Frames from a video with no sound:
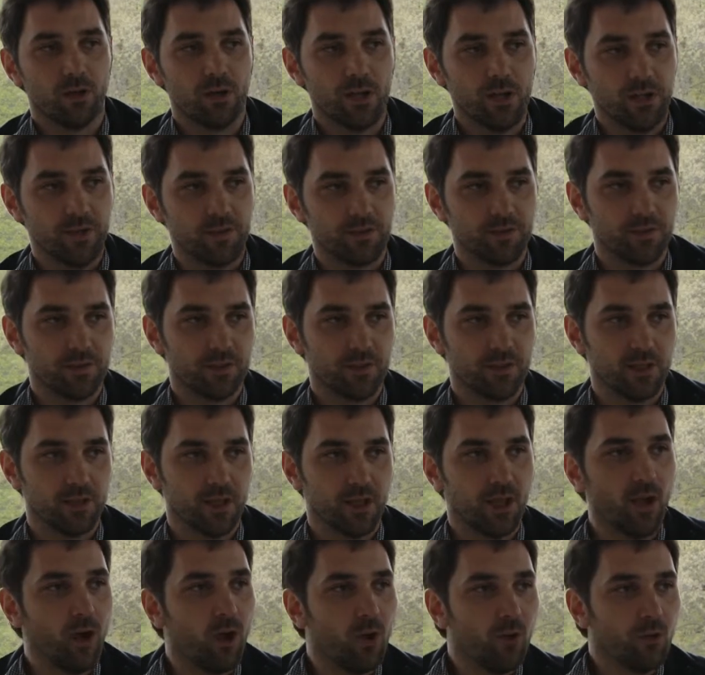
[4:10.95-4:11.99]
its
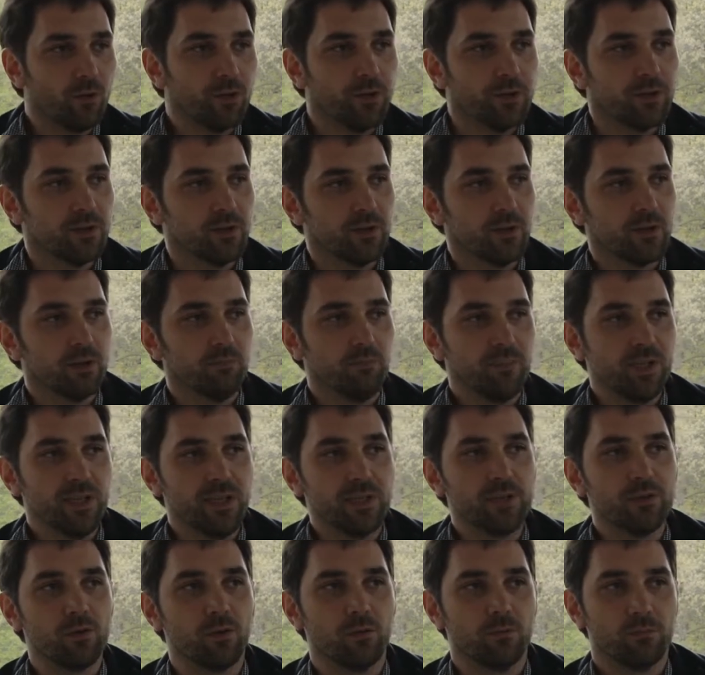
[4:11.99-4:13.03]
own
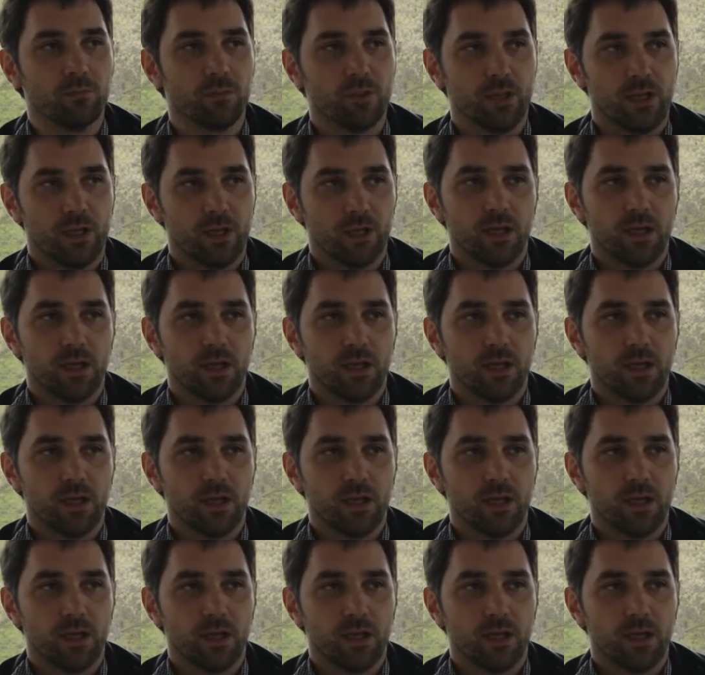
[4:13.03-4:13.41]
medium.